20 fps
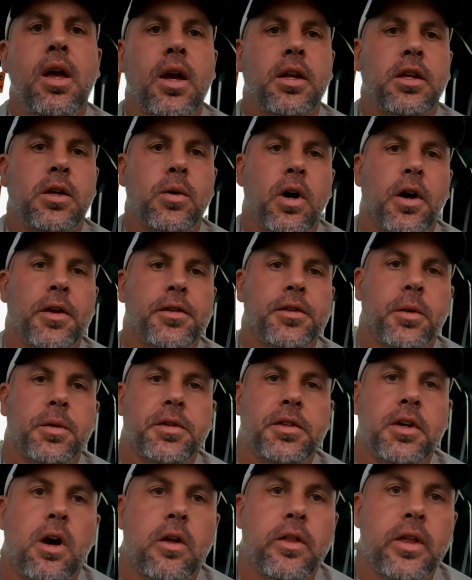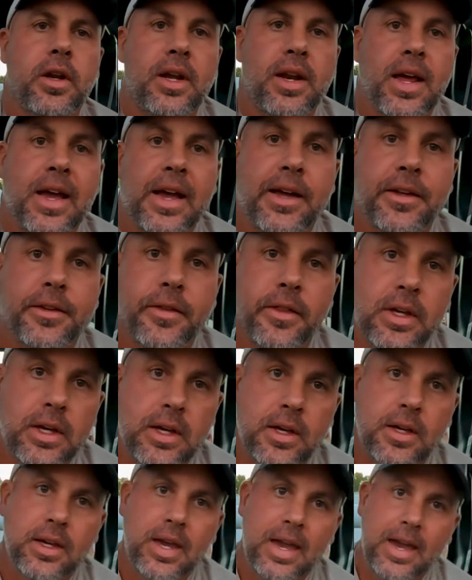And you also saw that it had
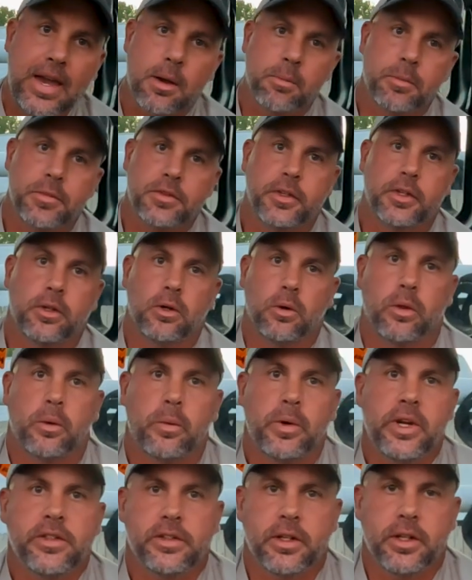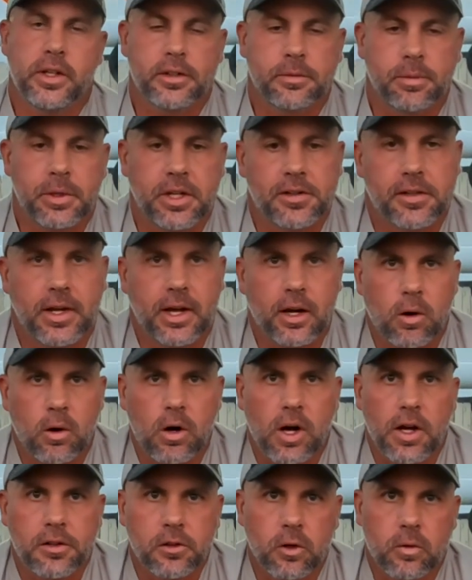the cam signal. And the reason is because that
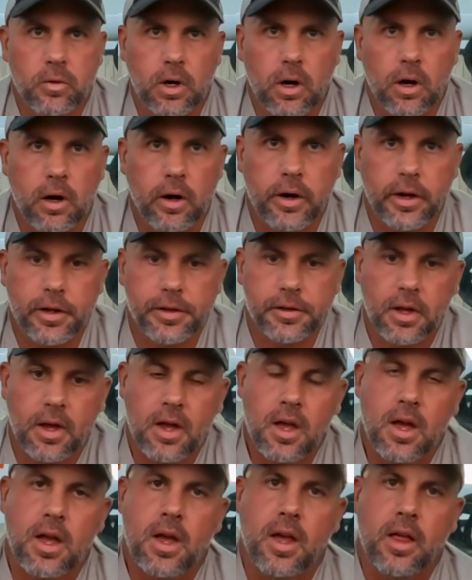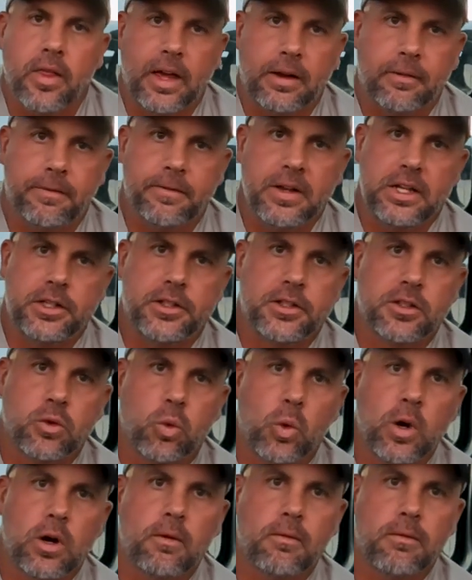crossover harness that feeds
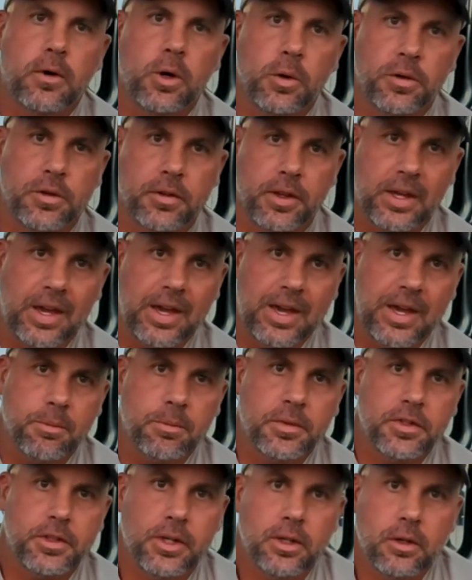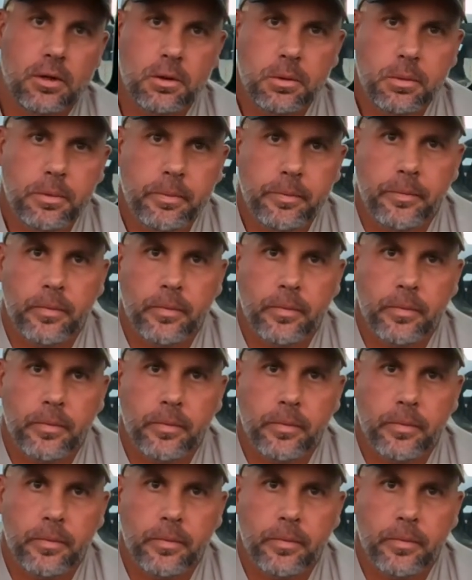12 volts, the cam signal,